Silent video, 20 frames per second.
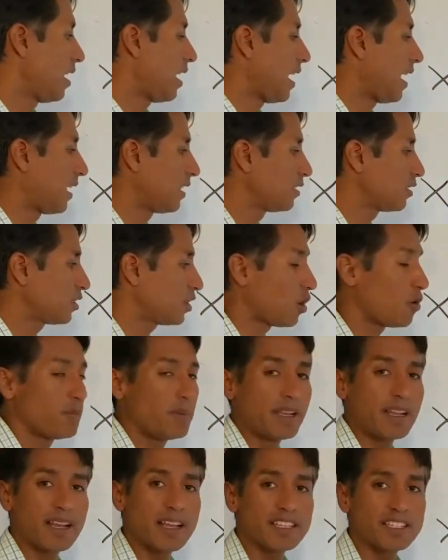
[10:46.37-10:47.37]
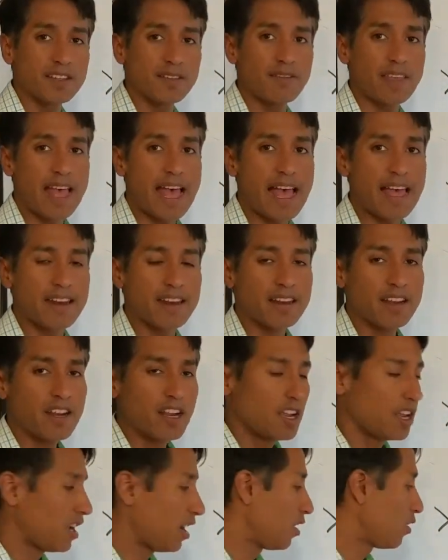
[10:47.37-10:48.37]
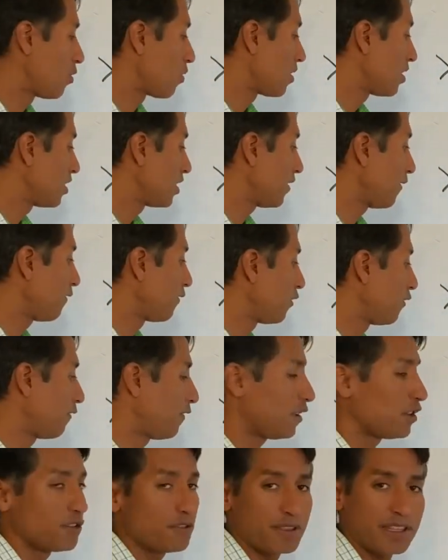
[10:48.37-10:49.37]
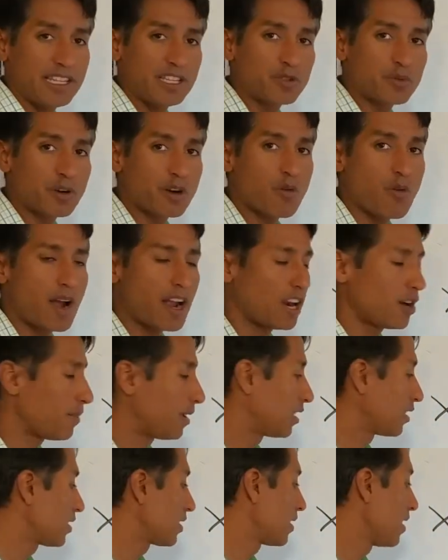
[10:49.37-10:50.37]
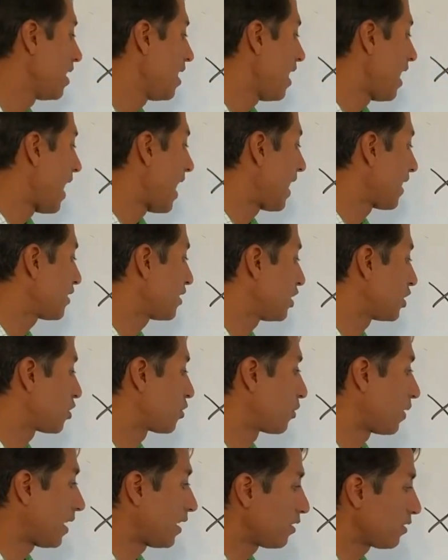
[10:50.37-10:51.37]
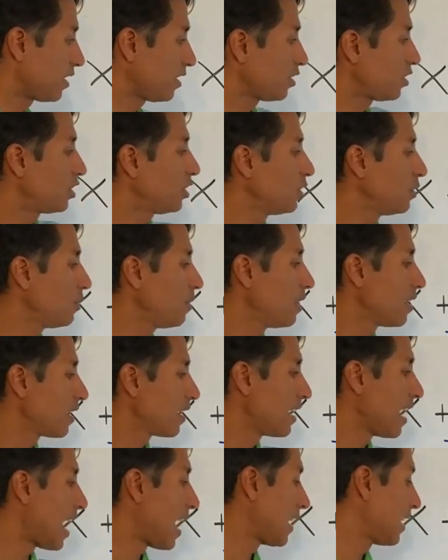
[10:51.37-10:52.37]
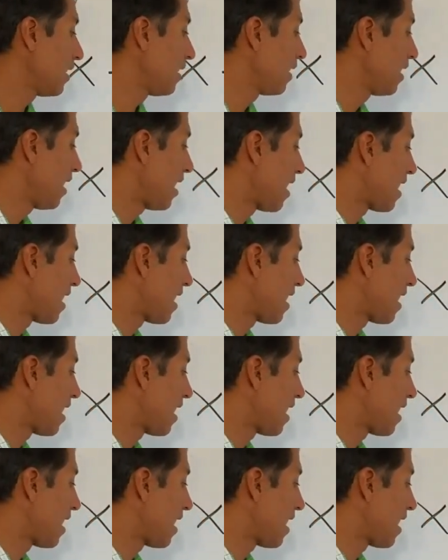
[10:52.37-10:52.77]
And so because of that, in order to fulfill these requirements, x is greater than 2, got it.